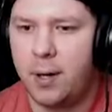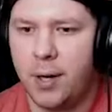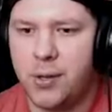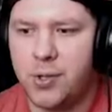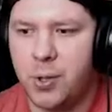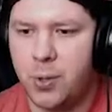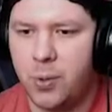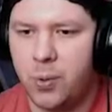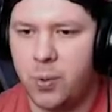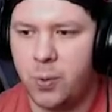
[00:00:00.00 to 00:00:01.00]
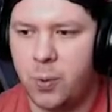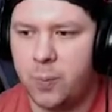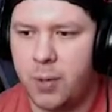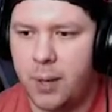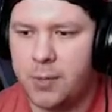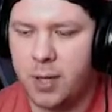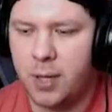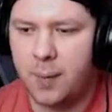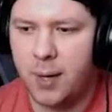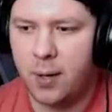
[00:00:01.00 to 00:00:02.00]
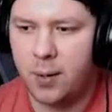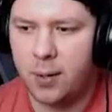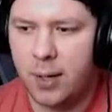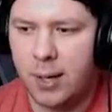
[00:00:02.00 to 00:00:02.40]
Alright, so Prime's gonna come out.